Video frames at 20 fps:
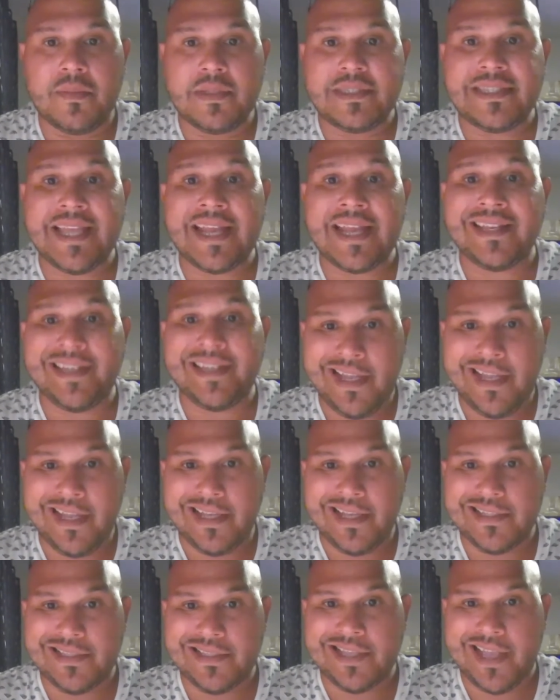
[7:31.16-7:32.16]

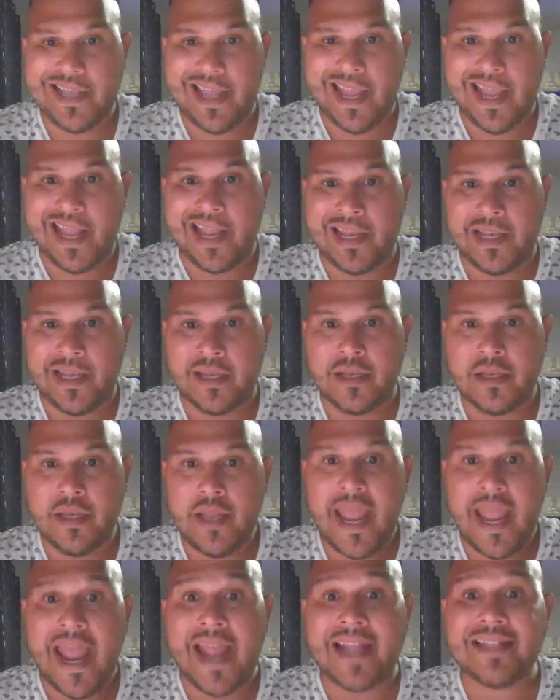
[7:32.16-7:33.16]
techniques and
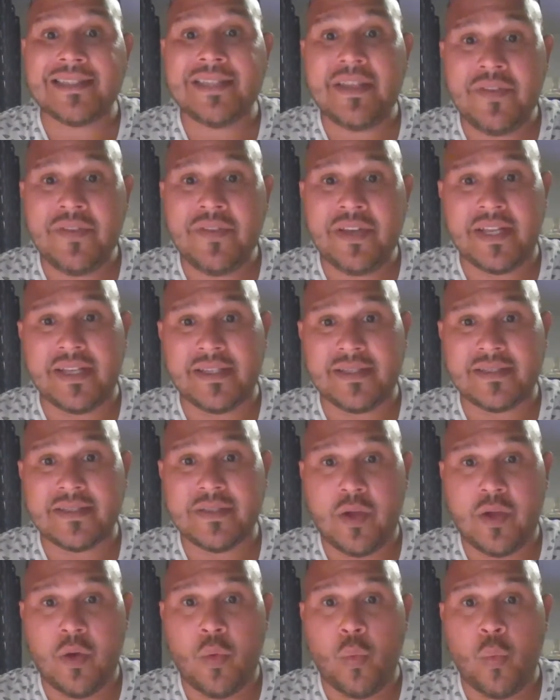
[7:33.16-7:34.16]

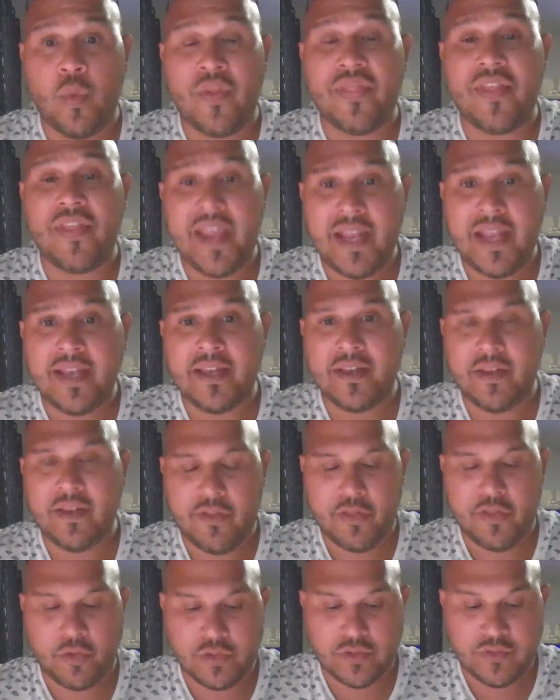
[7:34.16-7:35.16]
activities within
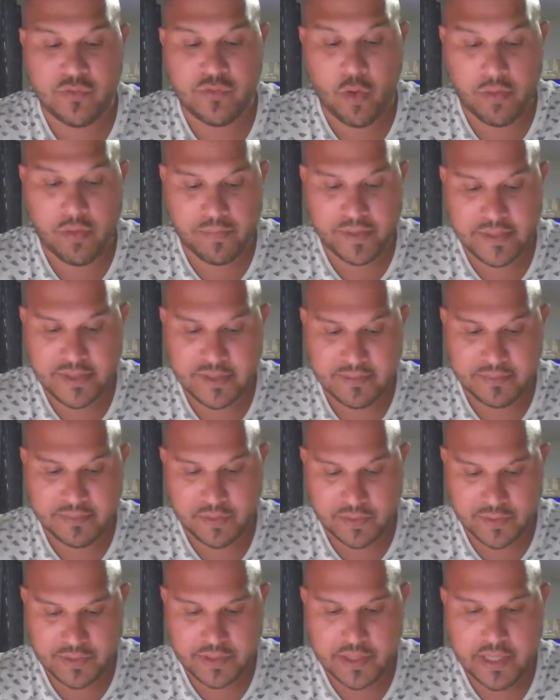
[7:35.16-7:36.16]
those four
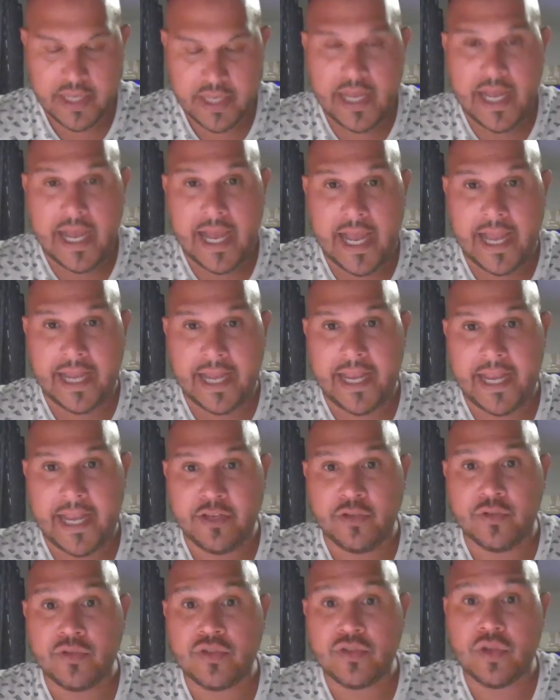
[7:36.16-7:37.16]
principles and
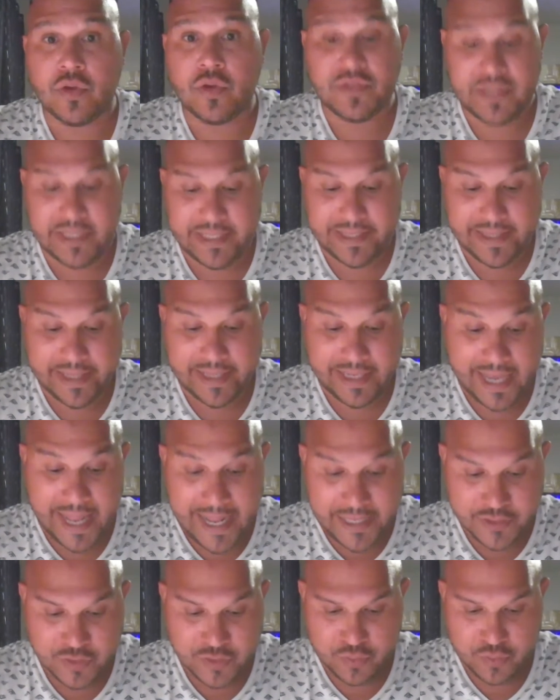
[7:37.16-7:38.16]
use those in the
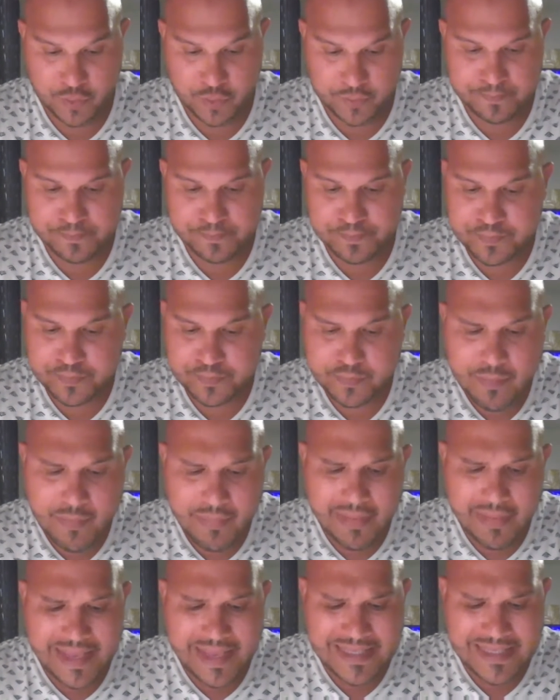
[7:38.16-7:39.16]
classroom.
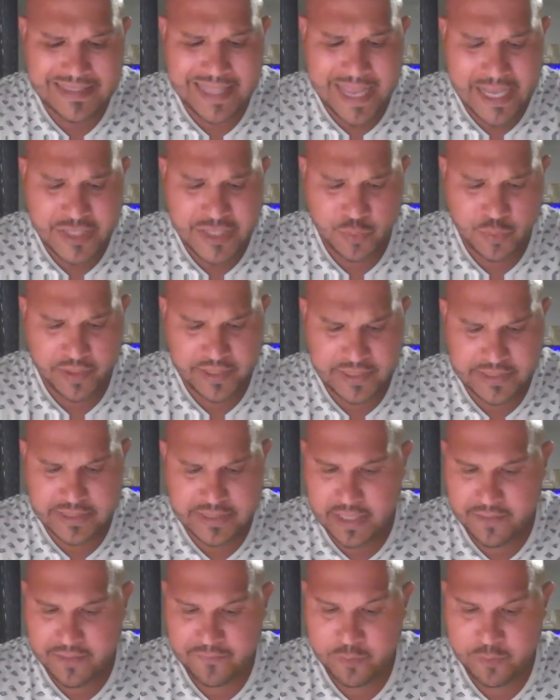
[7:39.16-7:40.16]
His last one is
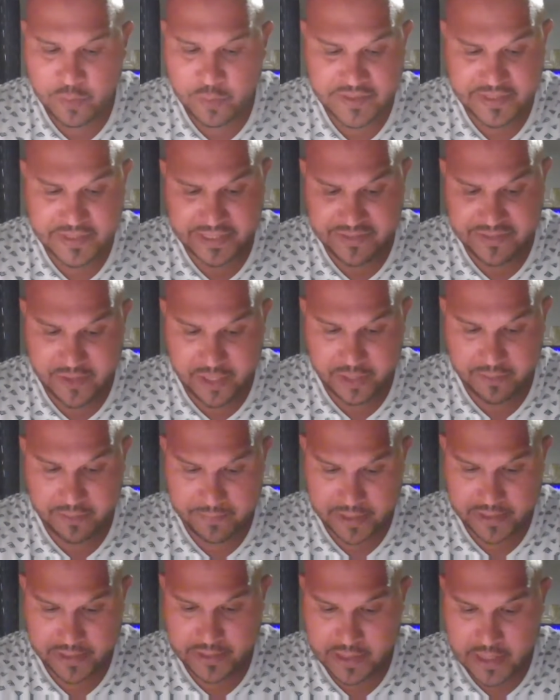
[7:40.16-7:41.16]
fluency
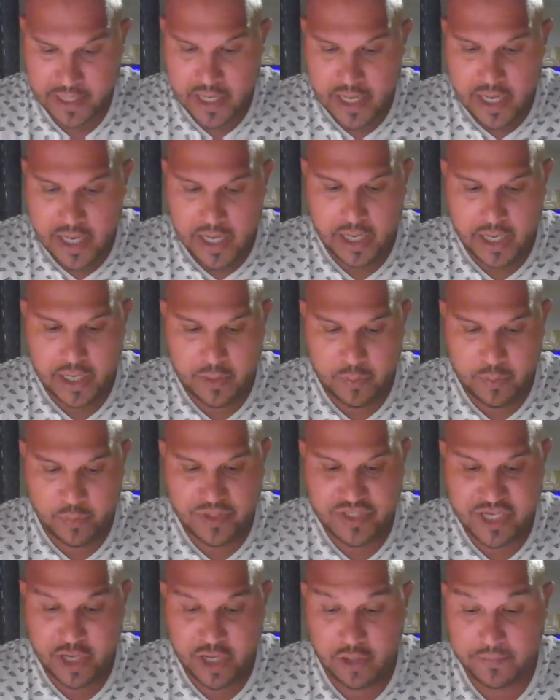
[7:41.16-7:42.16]
development,
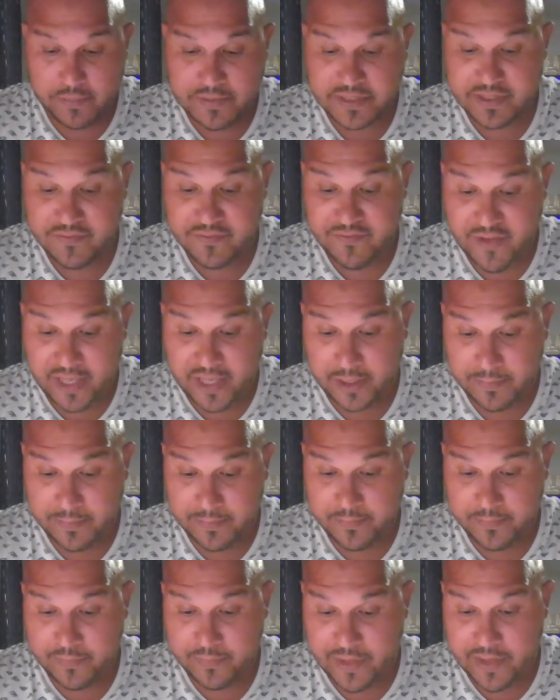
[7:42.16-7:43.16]
which helps develop
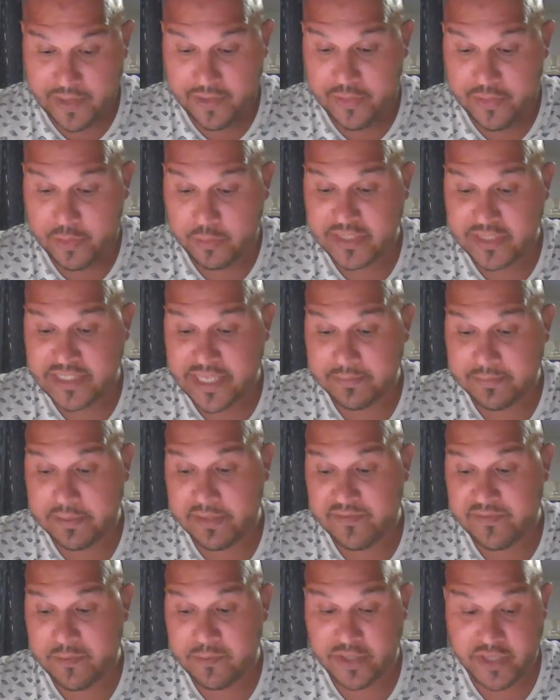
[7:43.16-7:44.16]
the
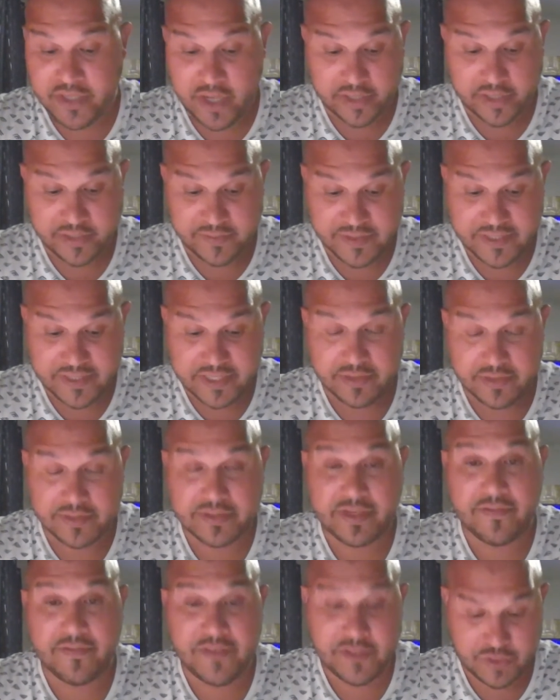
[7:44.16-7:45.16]
receptive and productive
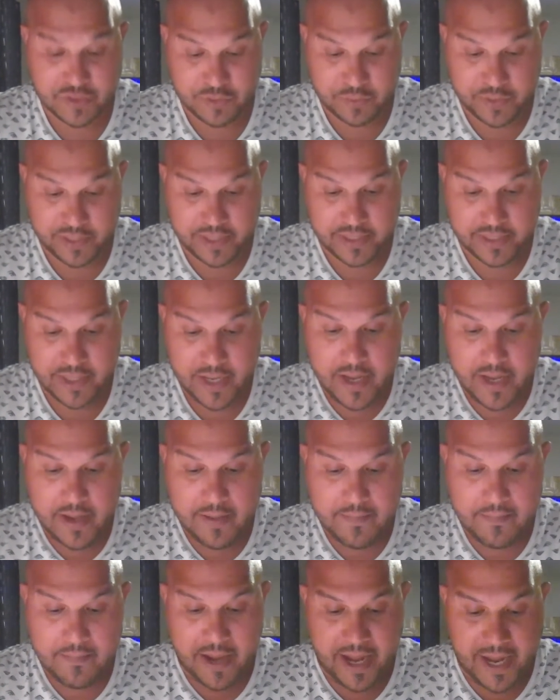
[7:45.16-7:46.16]
skills of the student
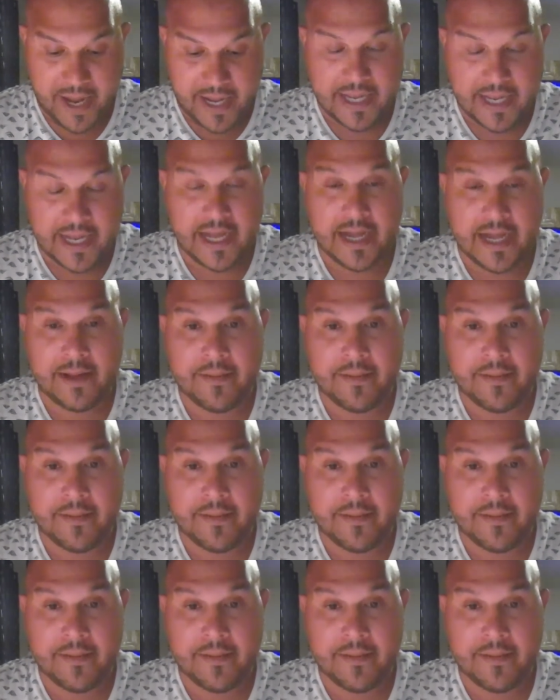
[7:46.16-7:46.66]
by